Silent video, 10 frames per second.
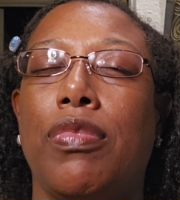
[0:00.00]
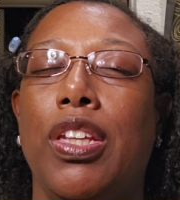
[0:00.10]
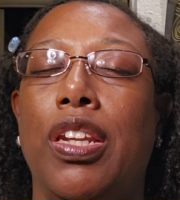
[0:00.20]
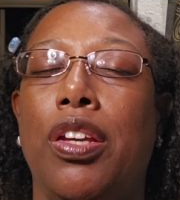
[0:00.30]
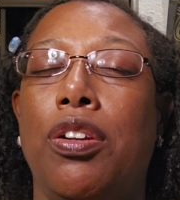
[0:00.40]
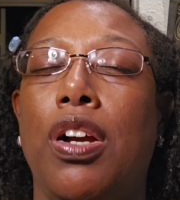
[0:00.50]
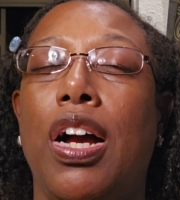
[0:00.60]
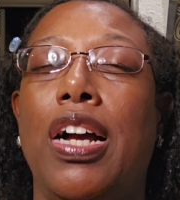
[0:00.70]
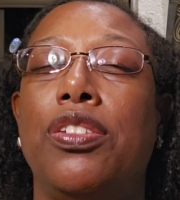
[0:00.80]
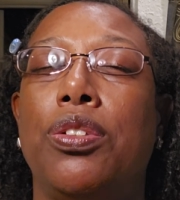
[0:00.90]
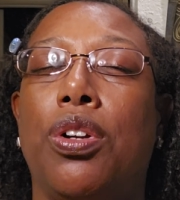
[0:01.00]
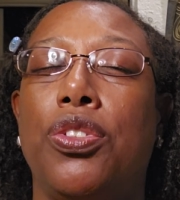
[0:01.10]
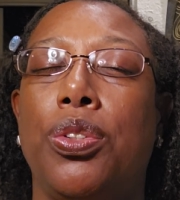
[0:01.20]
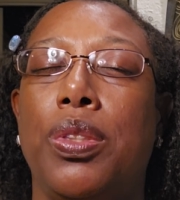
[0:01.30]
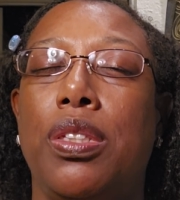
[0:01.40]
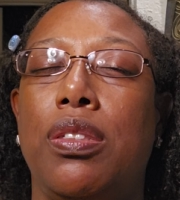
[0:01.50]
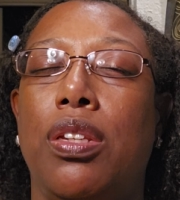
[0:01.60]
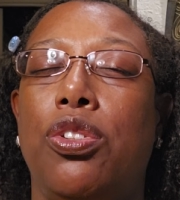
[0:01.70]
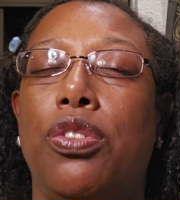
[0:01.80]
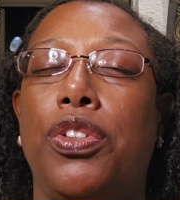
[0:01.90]
And now your eyes are also in the
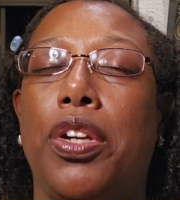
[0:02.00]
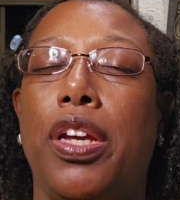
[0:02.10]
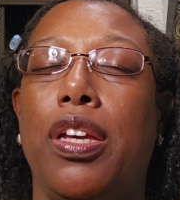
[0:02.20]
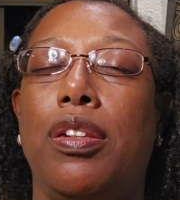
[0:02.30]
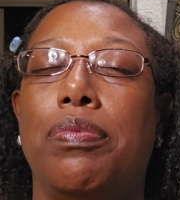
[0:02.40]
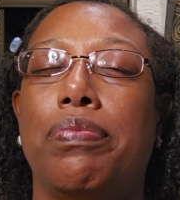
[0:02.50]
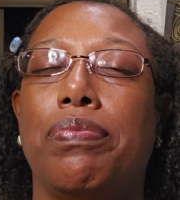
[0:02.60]
center of your head.